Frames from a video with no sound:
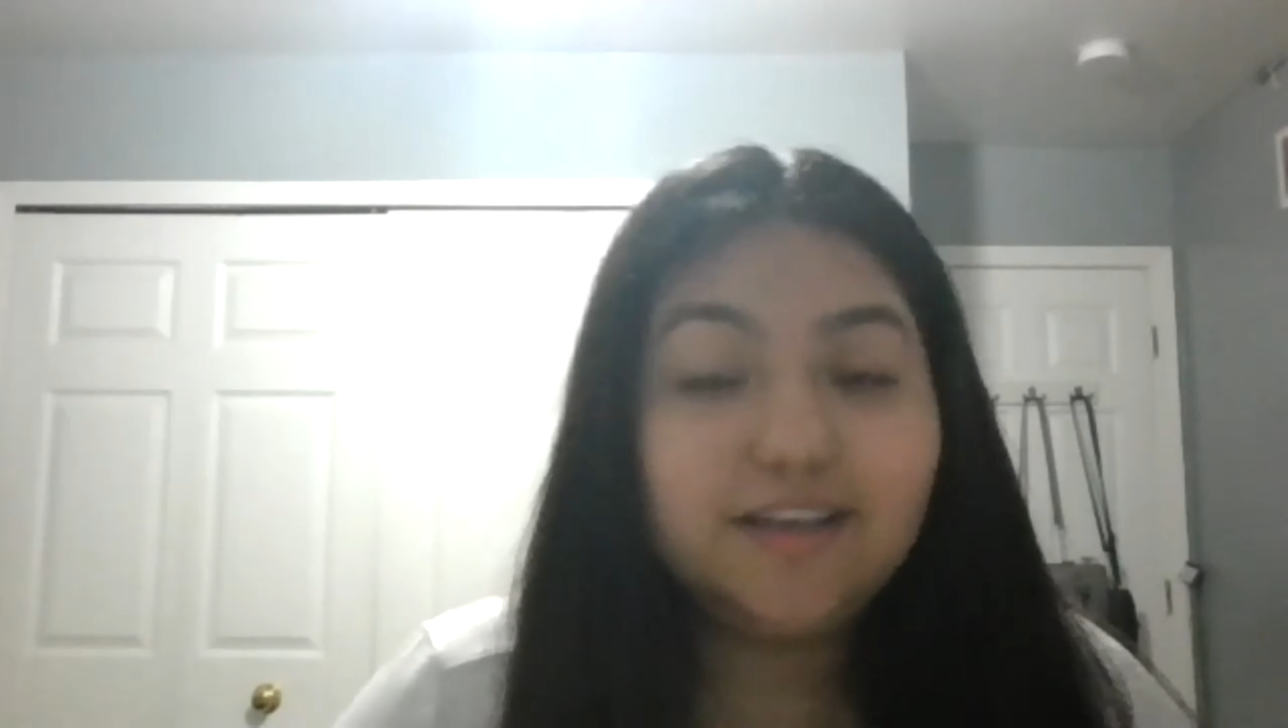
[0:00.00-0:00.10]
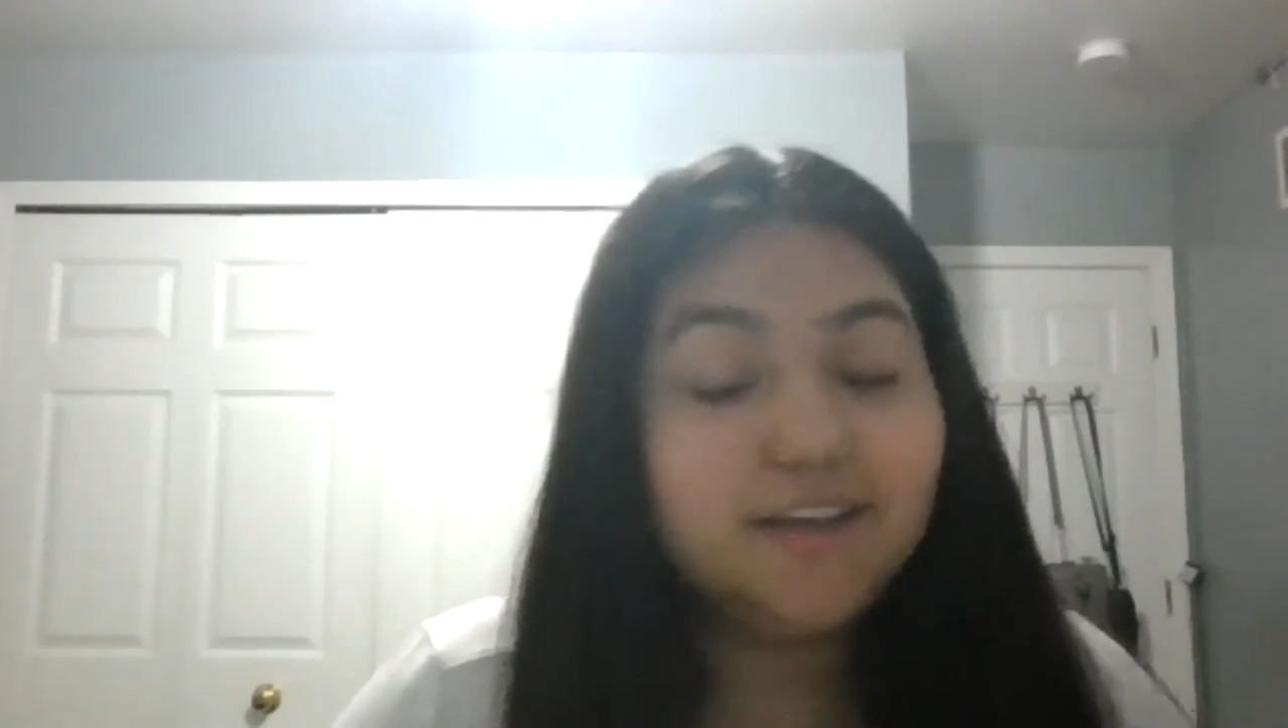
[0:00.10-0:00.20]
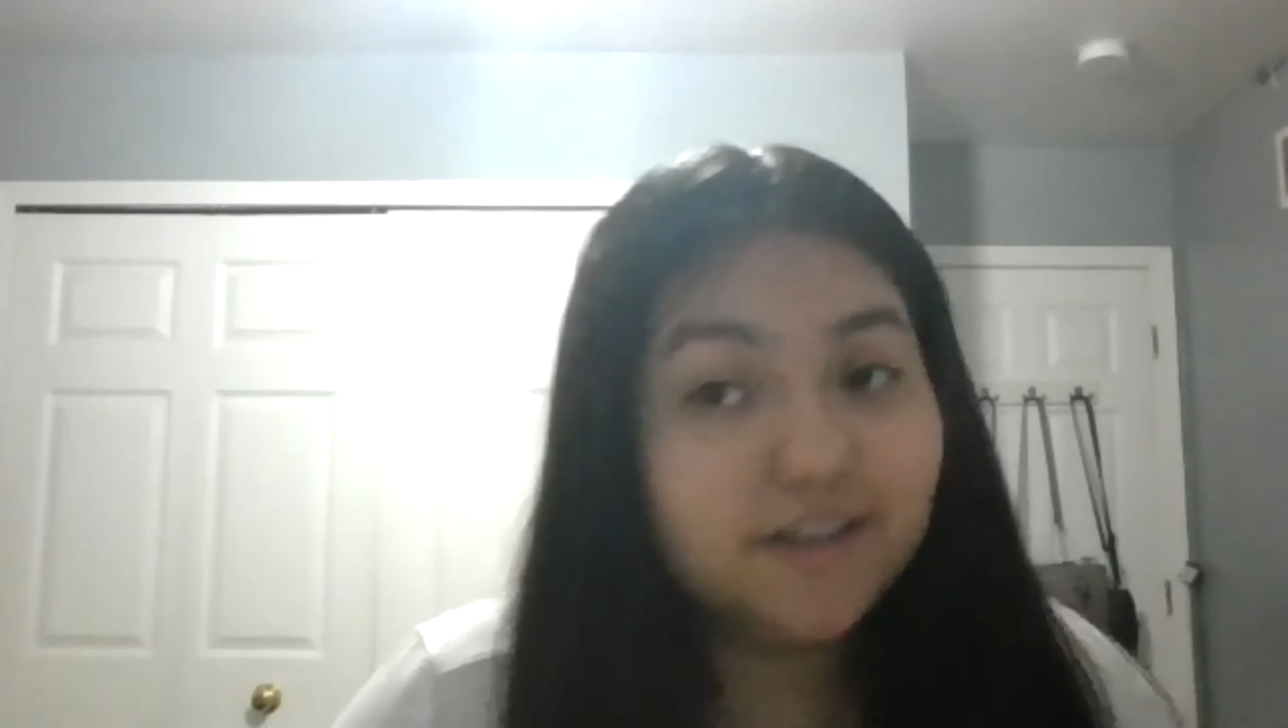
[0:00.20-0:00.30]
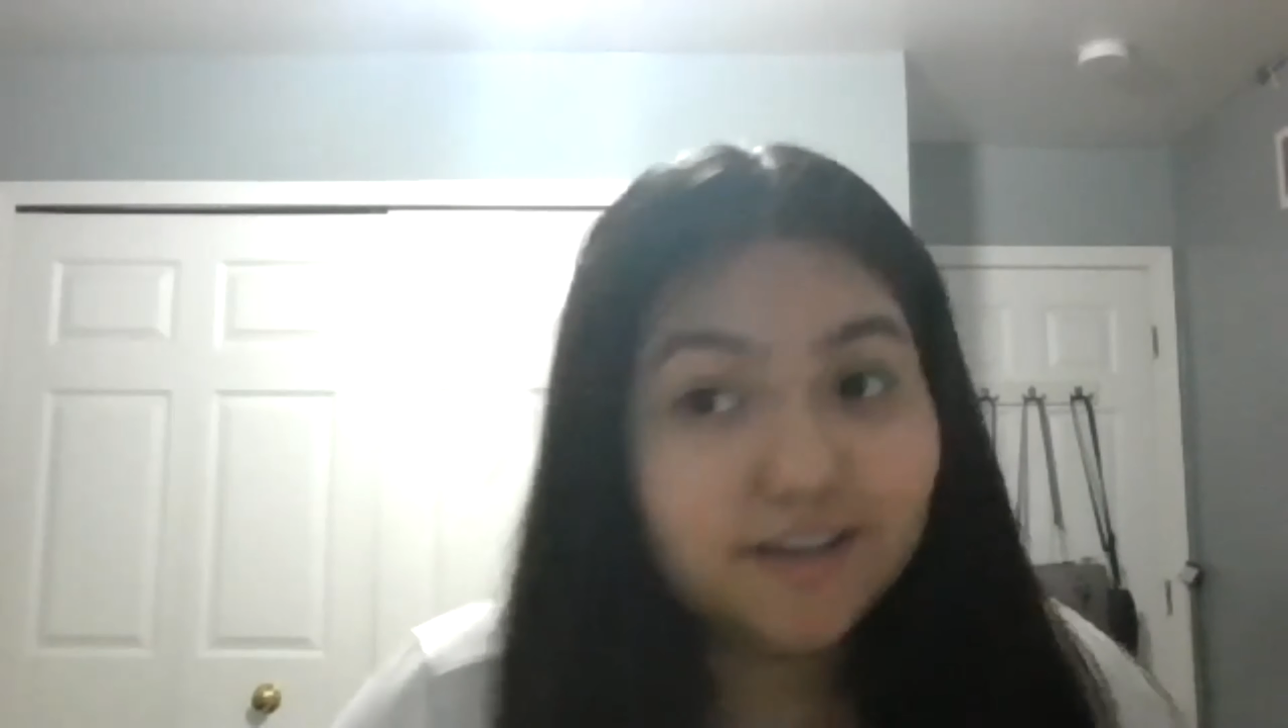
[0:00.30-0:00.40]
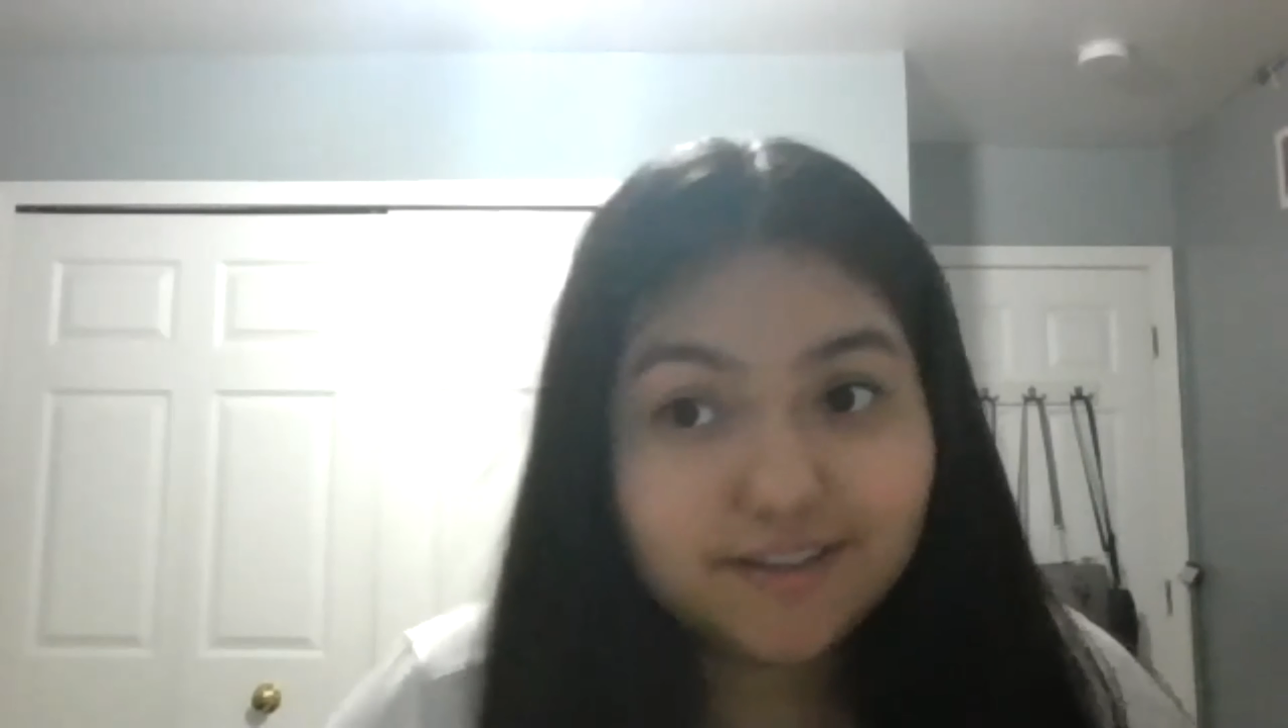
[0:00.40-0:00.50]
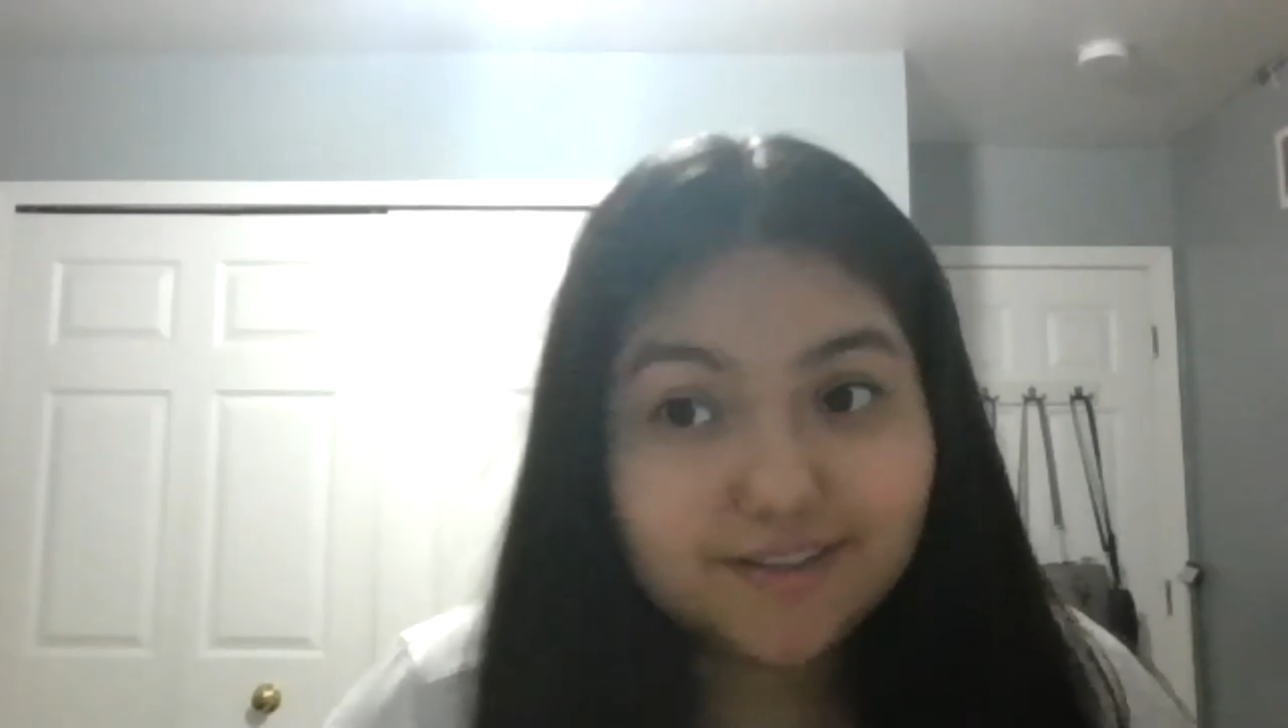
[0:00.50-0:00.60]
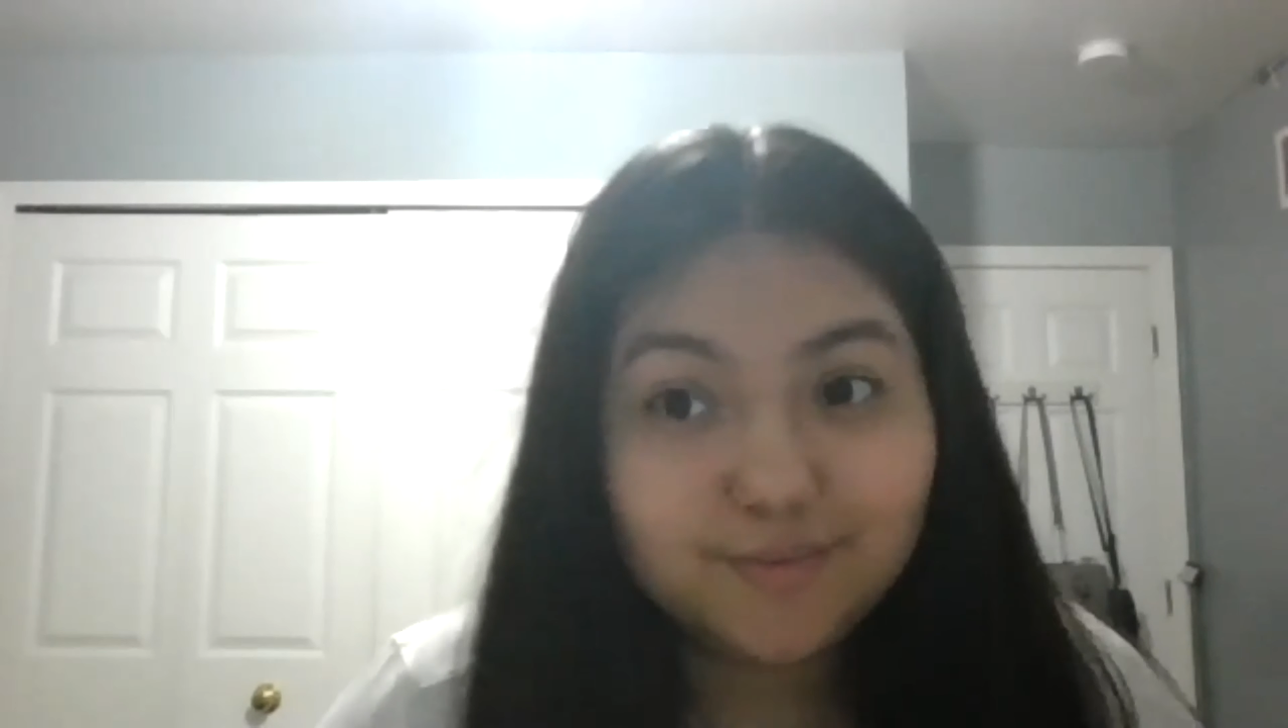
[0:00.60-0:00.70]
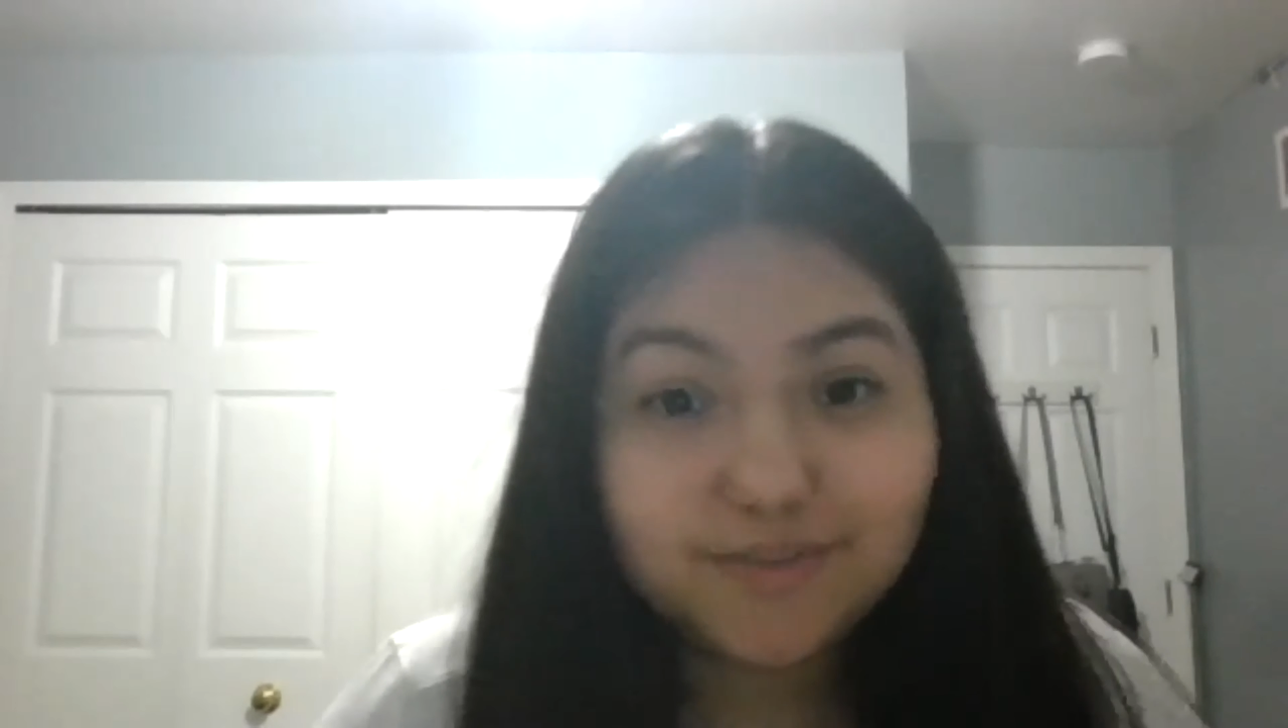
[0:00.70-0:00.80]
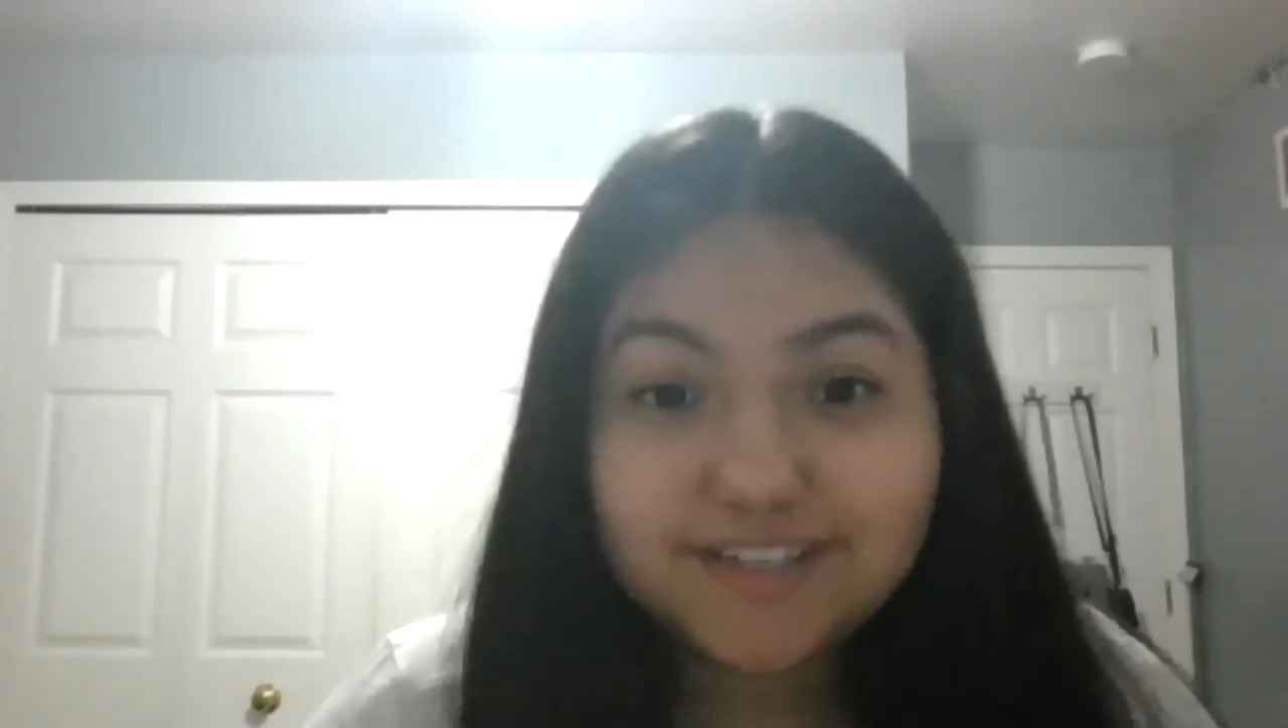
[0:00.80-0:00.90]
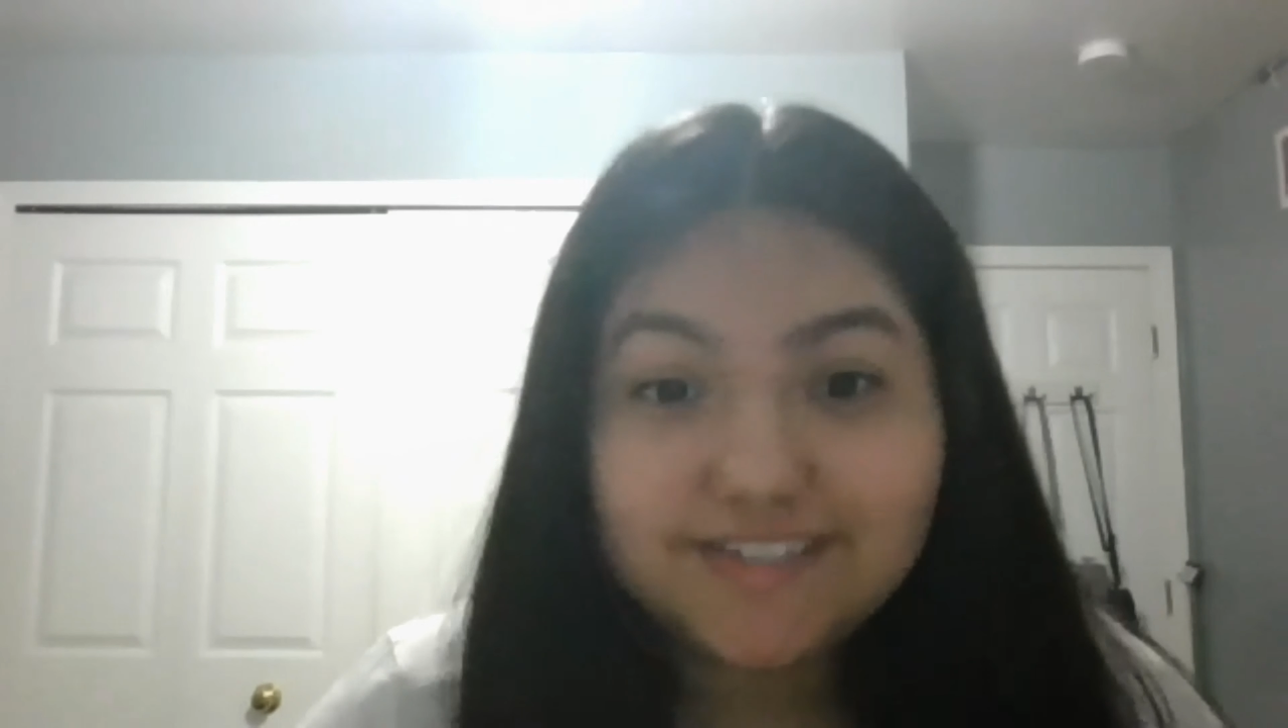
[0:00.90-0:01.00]
and a healthy
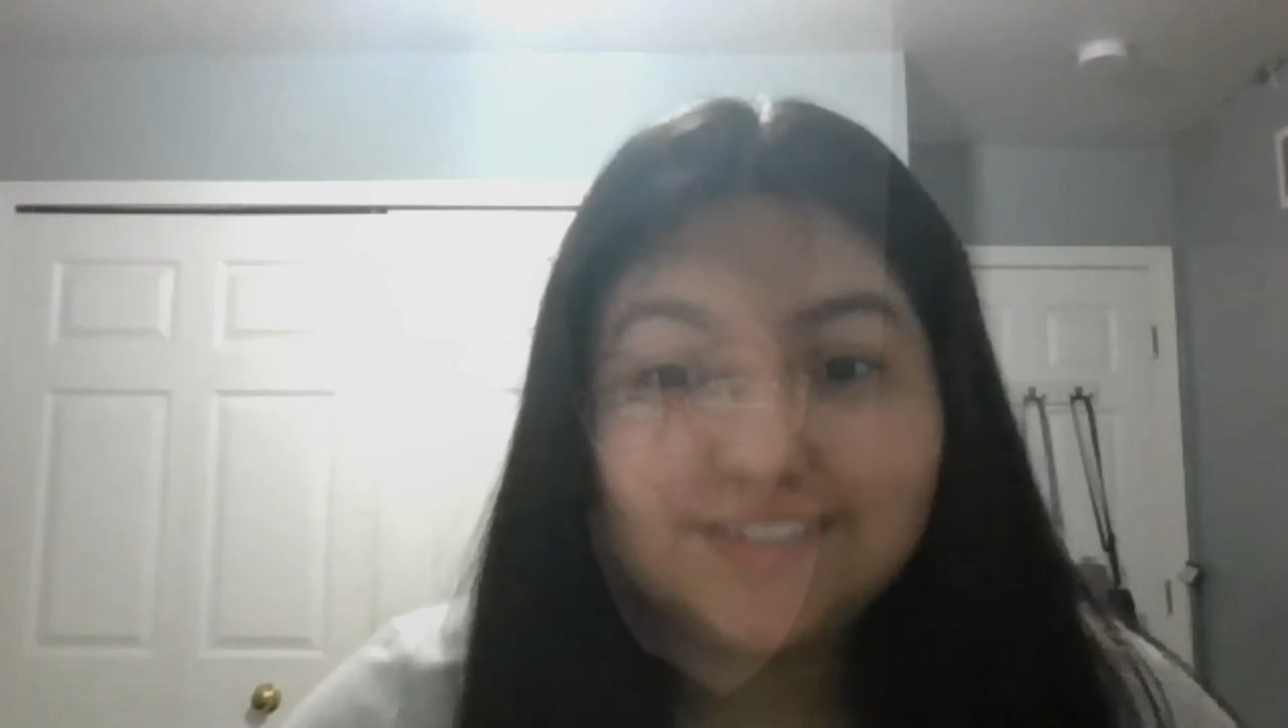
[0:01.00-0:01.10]
relationship.